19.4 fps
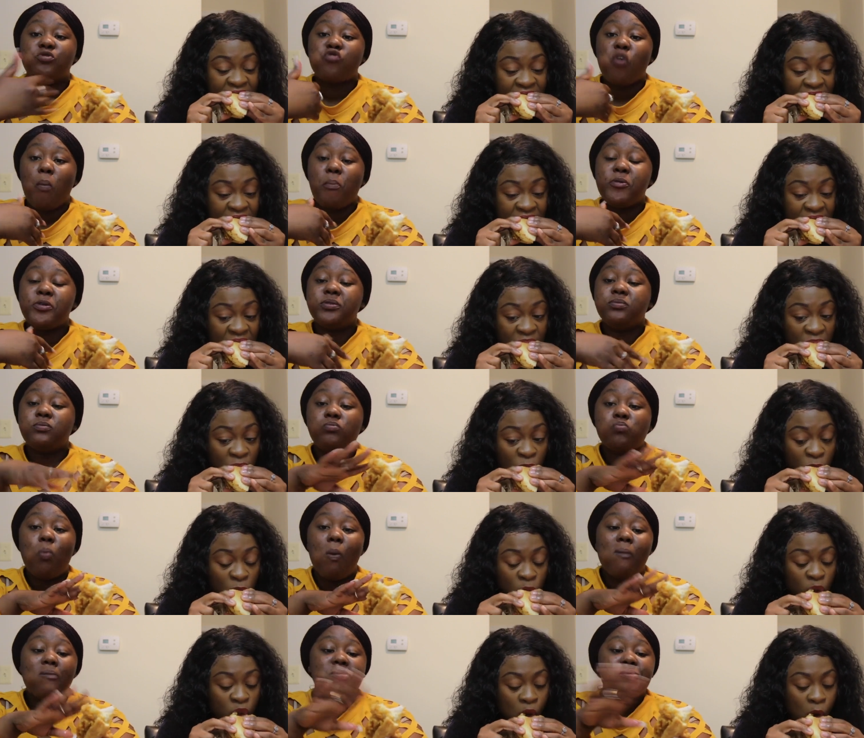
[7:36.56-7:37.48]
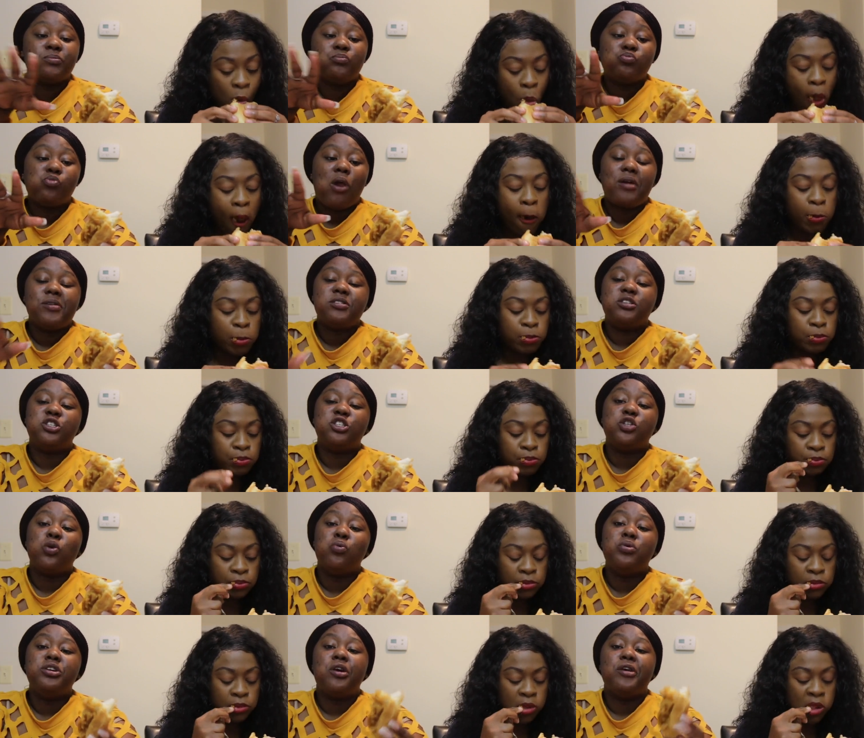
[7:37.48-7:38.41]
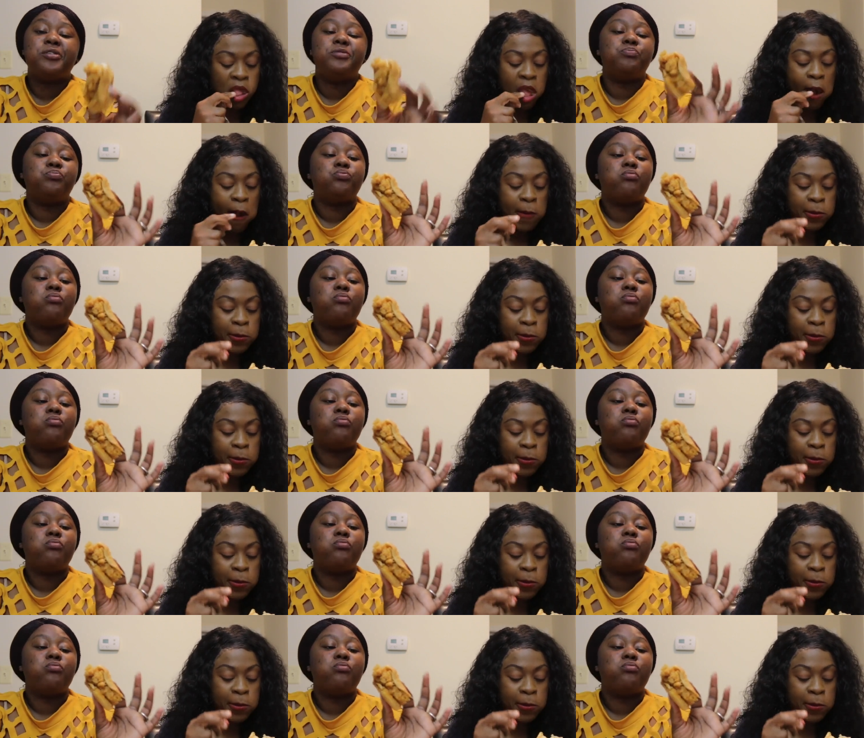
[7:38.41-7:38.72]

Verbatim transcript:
Speaker 1: For me, it's a winner.